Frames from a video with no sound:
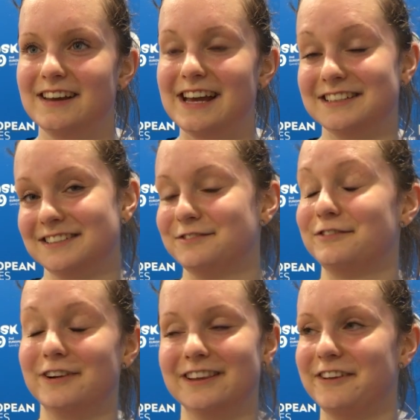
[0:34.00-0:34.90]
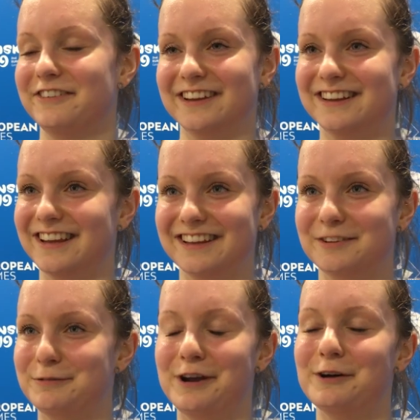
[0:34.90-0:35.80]
Yes,
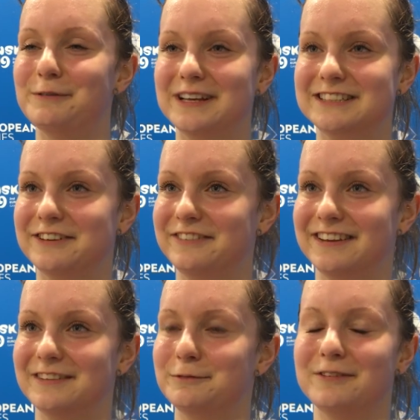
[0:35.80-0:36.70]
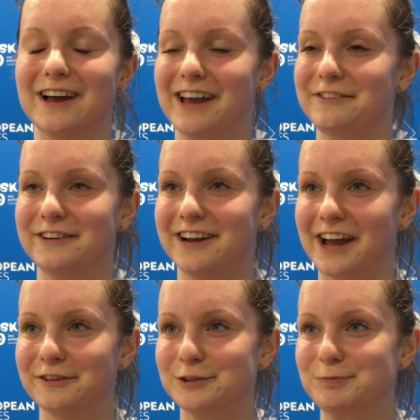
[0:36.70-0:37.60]
definitely. We always have in every
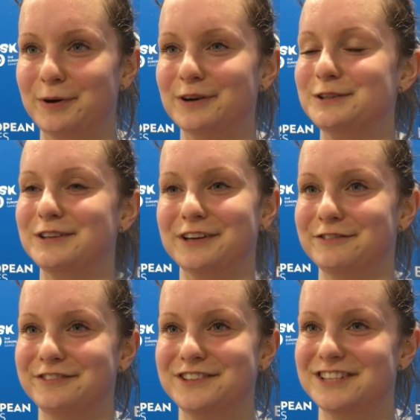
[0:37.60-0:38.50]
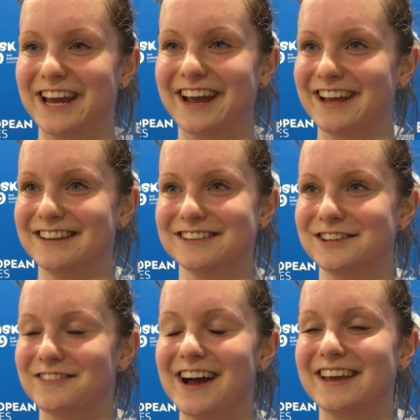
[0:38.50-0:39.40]
kind of sport, if Czech and
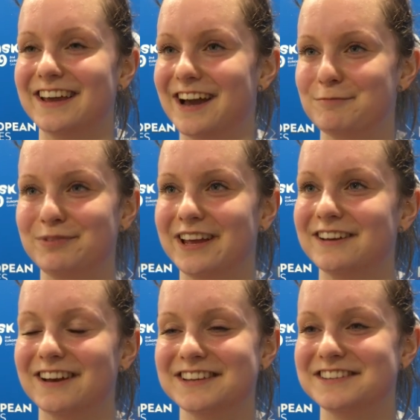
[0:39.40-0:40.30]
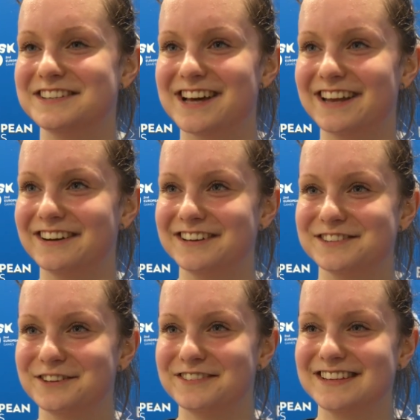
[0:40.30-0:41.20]
Slovakia are playing against each other,
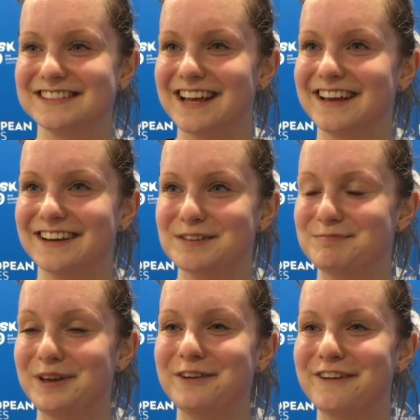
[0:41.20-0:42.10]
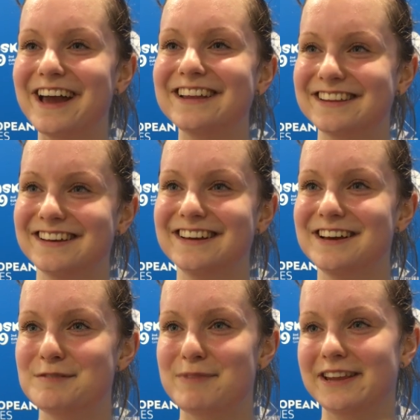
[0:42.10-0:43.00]
it's always like a big fight.
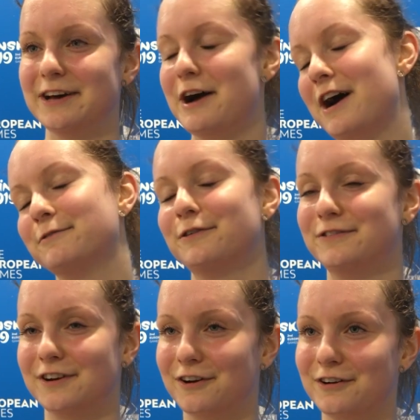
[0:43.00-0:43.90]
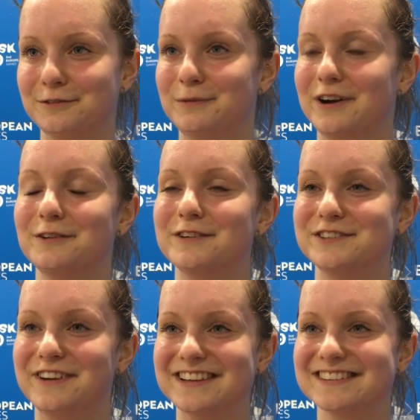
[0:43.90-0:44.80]
But out of the court, we are
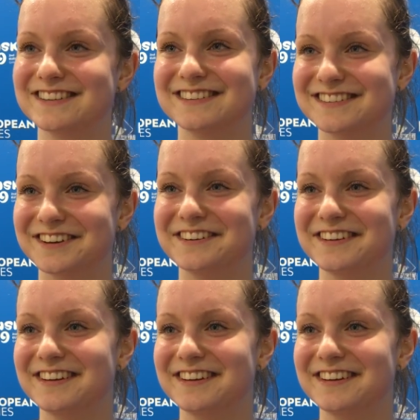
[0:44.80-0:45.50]
always friends. So,